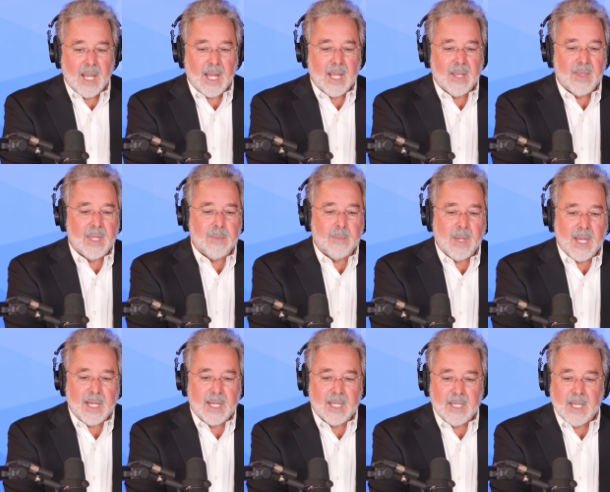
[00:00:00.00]
and then
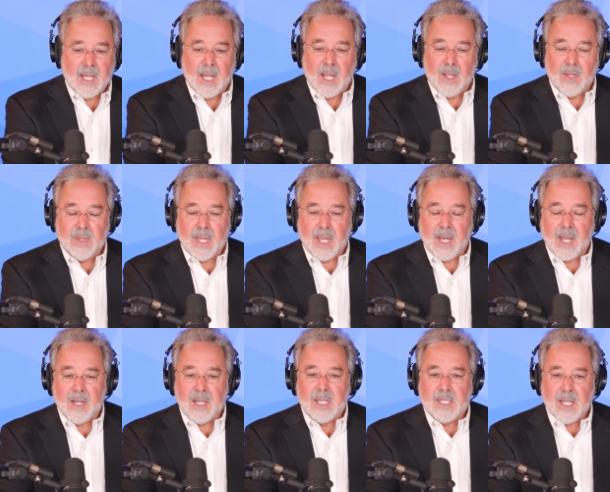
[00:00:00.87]
Megan, that
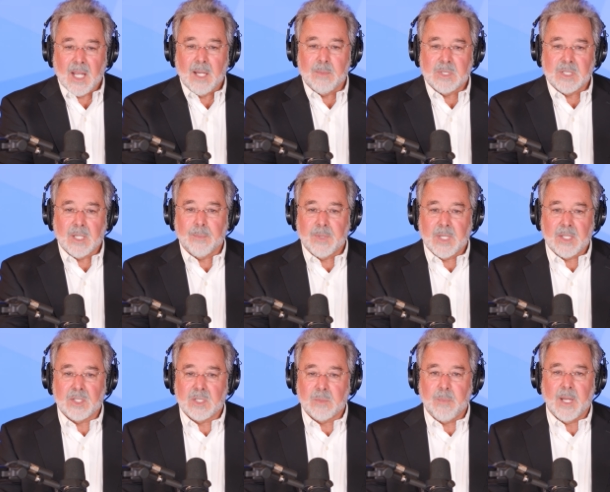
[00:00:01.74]
anytime
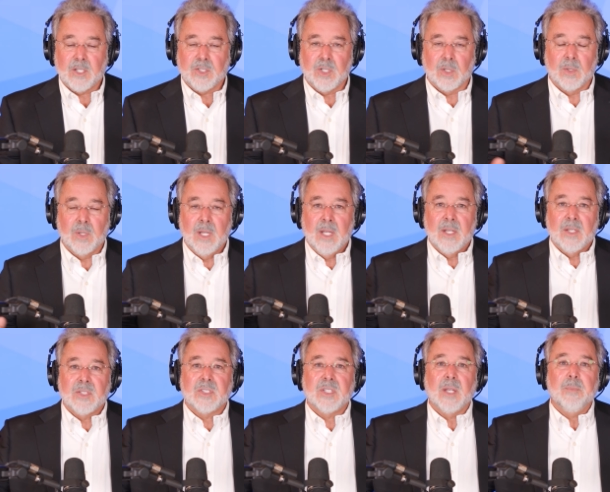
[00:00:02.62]
something special,
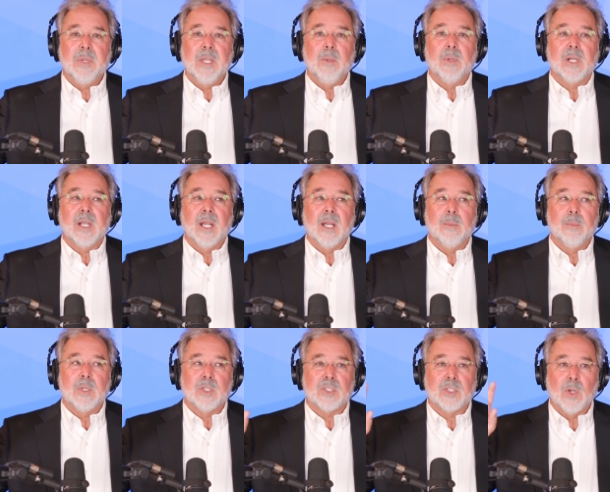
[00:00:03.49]
something would
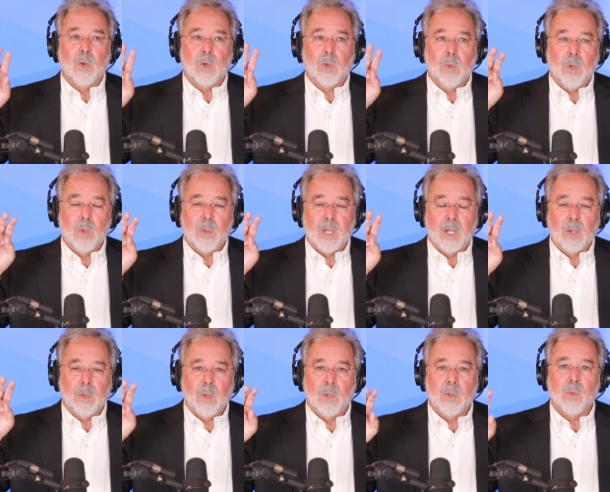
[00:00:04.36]
come to so quote
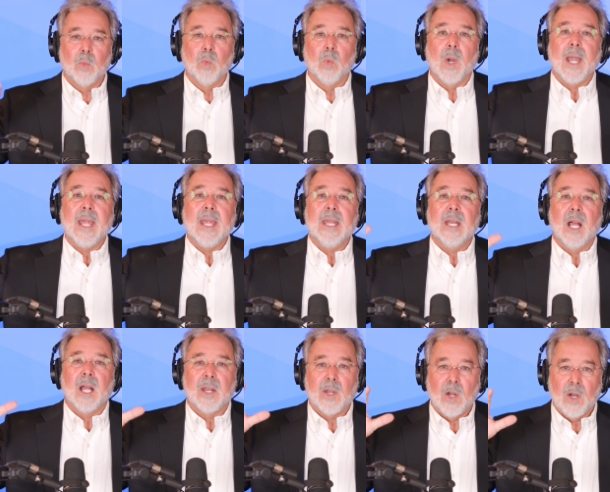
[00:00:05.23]
unquote rain
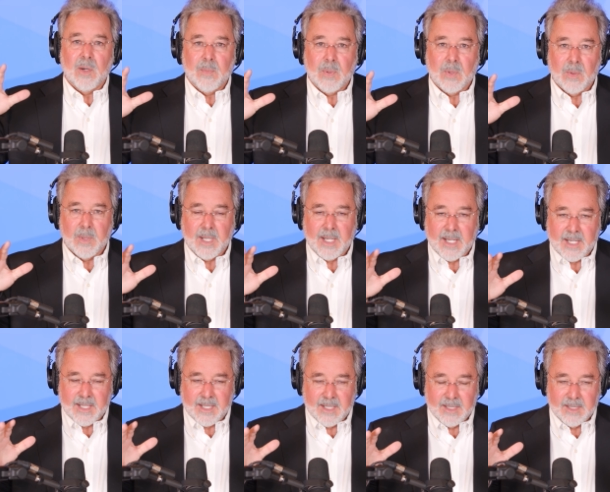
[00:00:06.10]
on our
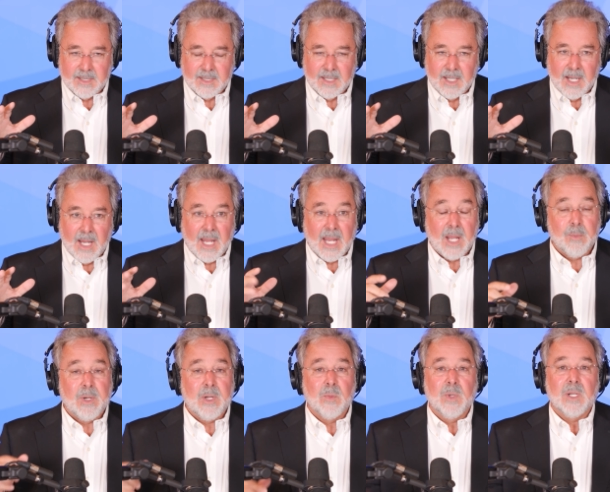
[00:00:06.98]
parade.
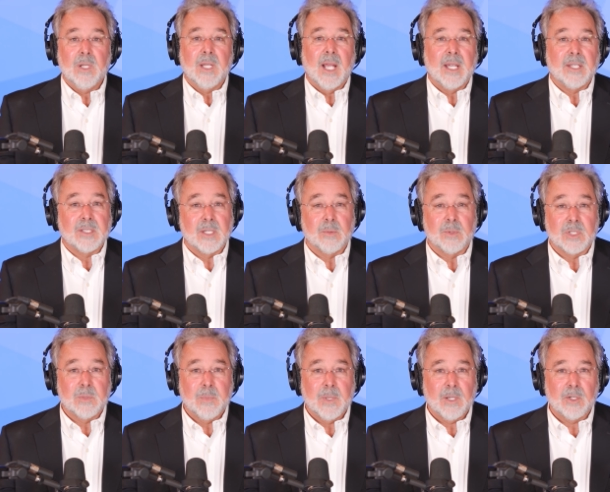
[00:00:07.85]
And we realized it was
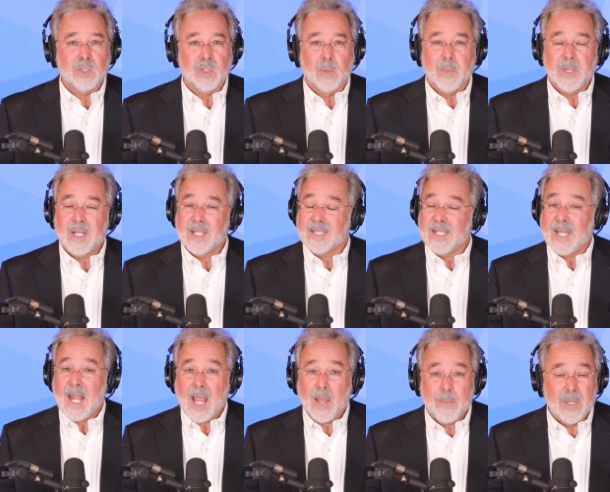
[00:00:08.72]
spiritual because
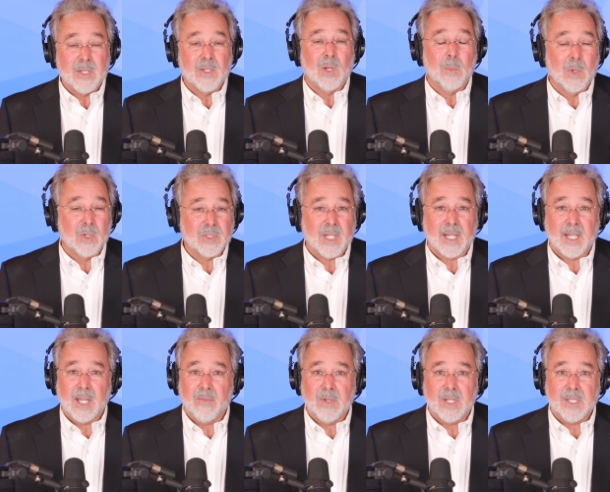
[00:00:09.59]
it happened almost
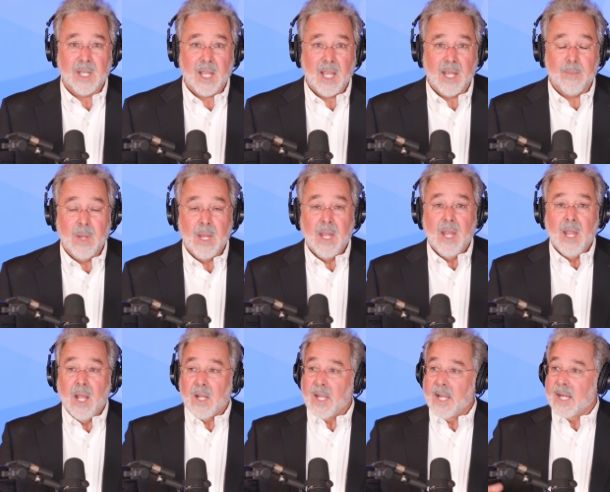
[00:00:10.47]
like every time.
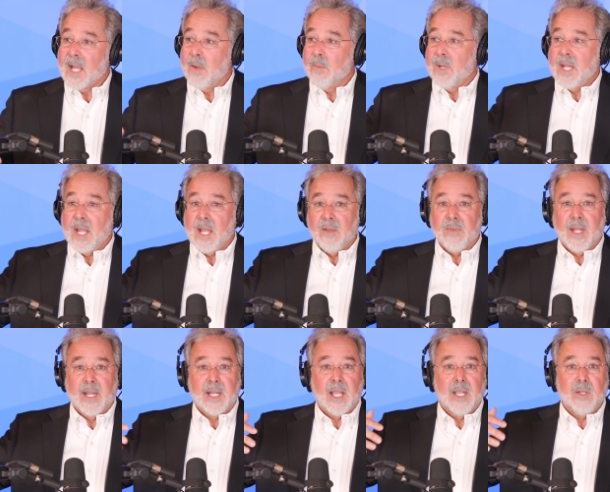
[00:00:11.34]
Like I would have,
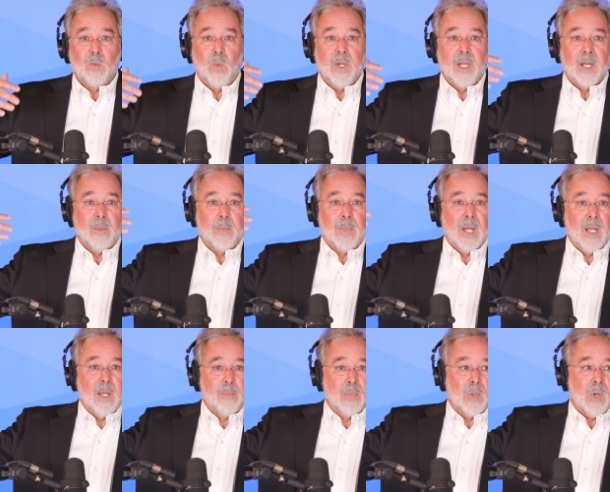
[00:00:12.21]
like I'd win a,
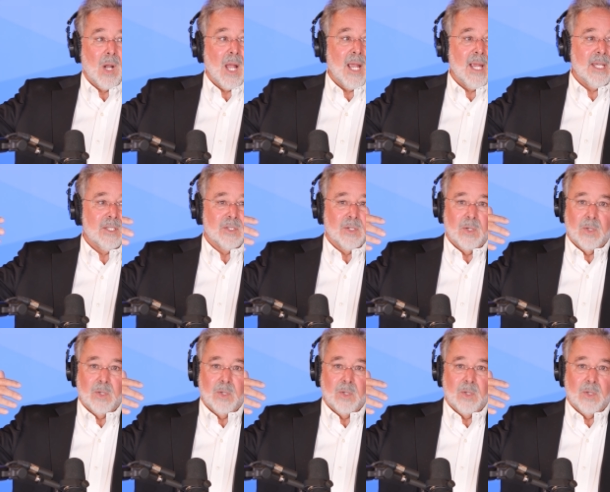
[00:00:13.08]
a prize